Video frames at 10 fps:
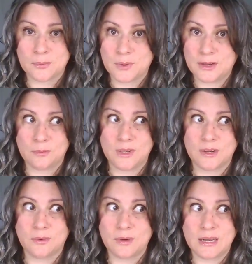We, we
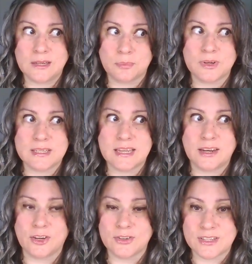don't need to
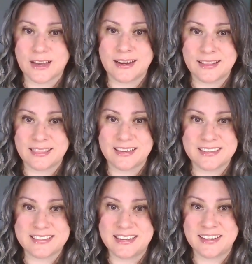present your side of
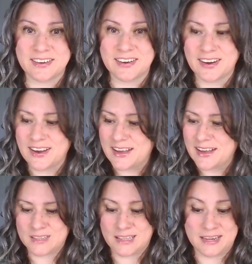things here.
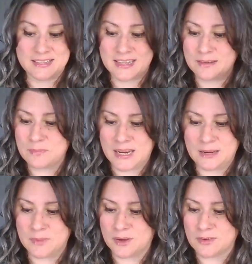Like I said in my
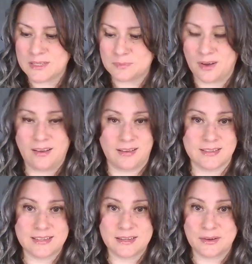email
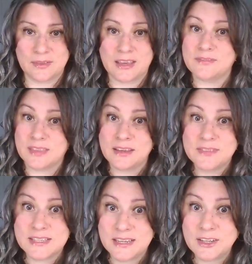response, you know, they've, they've
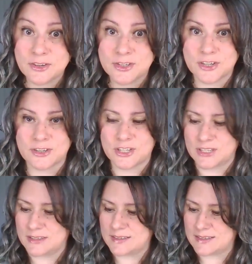seen your
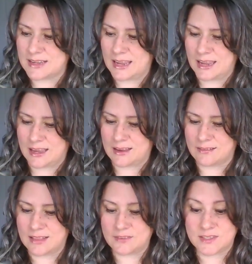churches
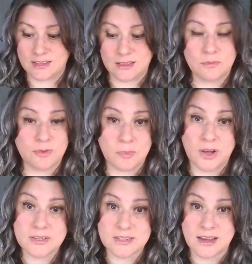and they've seen them from
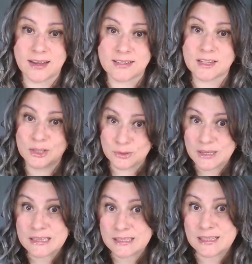all sides,
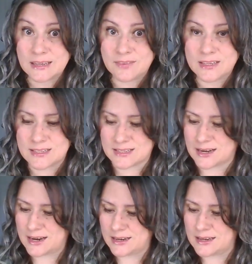including the leaving
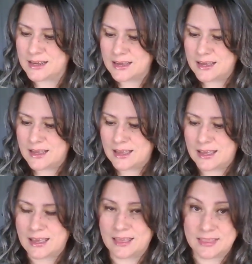side,
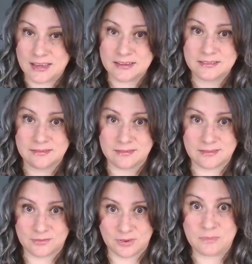and then
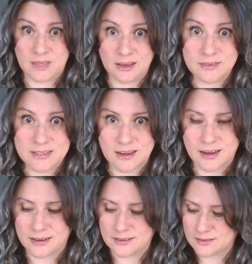from the
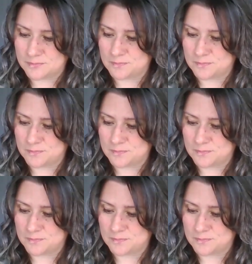outside.